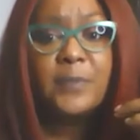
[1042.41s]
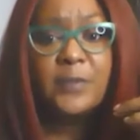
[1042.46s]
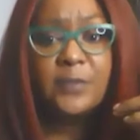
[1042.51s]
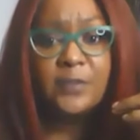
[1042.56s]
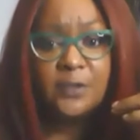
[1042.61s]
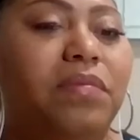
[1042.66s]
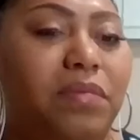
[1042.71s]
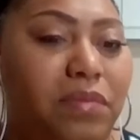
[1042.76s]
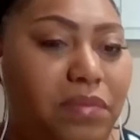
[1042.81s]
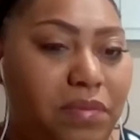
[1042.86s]

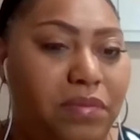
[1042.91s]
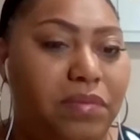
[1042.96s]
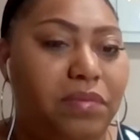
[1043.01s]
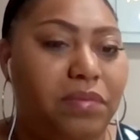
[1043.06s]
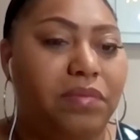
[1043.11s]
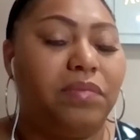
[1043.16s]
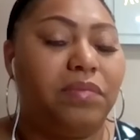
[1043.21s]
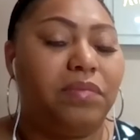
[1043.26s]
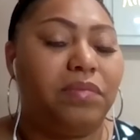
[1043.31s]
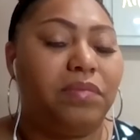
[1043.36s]
their
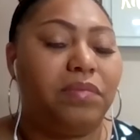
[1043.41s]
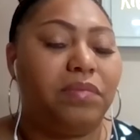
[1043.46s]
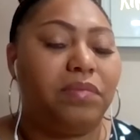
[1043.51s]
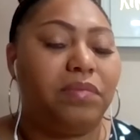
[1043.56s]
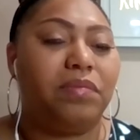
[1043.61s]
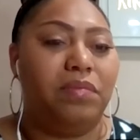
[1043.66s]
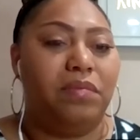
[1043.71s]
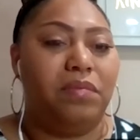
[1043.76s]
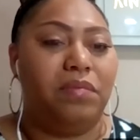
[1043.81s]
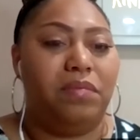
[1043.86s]
their
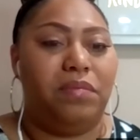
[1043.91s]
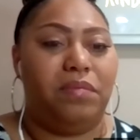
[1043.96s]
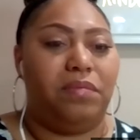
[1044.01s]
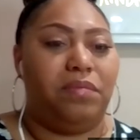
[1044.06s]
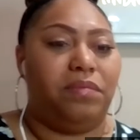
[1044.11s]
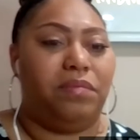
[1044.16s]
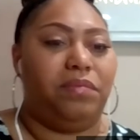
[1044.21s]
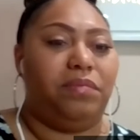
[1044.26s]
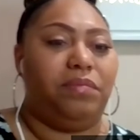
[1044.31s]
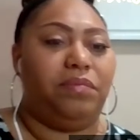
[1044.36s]

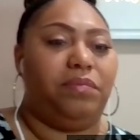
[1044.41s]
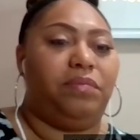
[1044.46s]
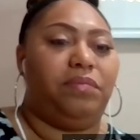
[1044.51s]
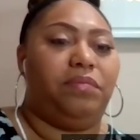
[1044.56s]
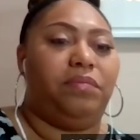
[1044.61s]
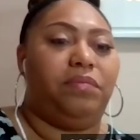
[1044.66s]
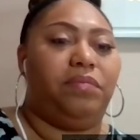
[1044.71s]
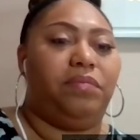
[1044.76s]
um,